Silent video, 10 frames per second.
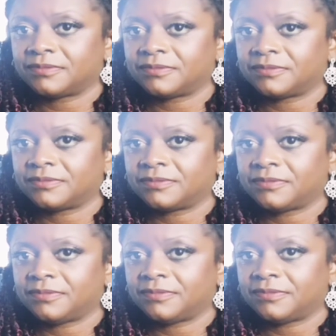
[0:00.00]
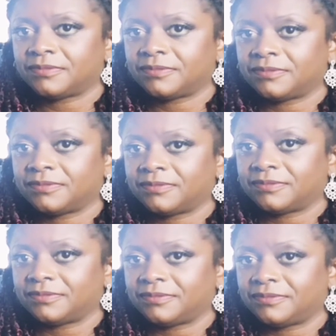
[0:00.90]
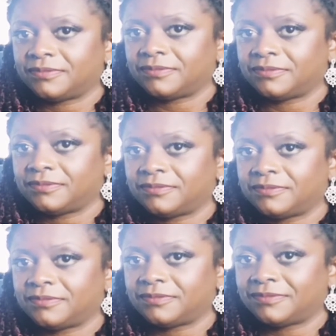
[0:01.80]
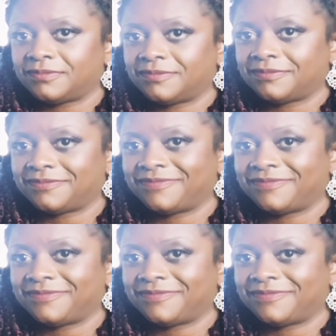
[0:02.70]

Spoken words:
This person isn't speaking.